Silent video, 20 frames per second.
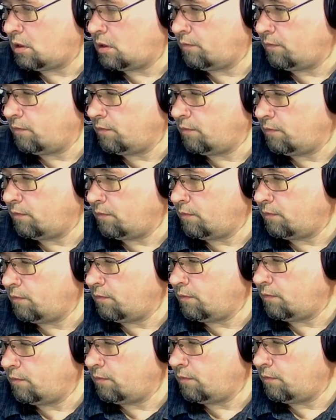Before we go
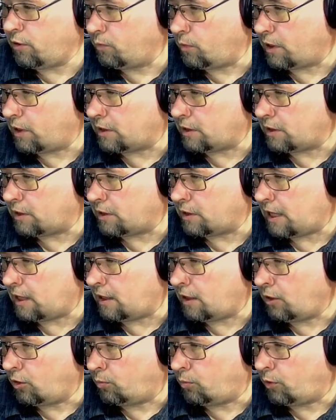further, I want to take a
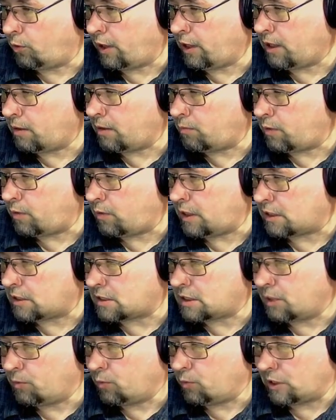little break and be
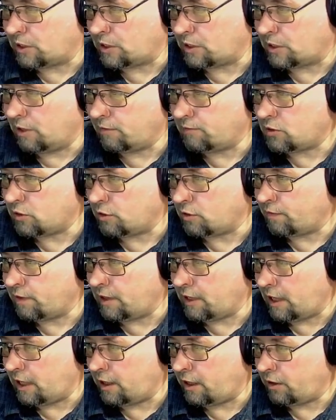somewhat
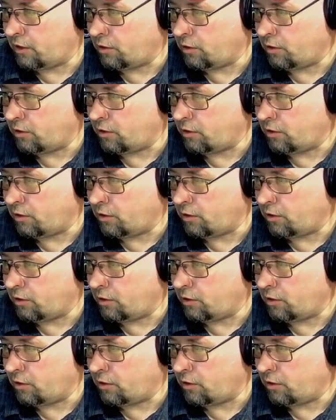self-serving and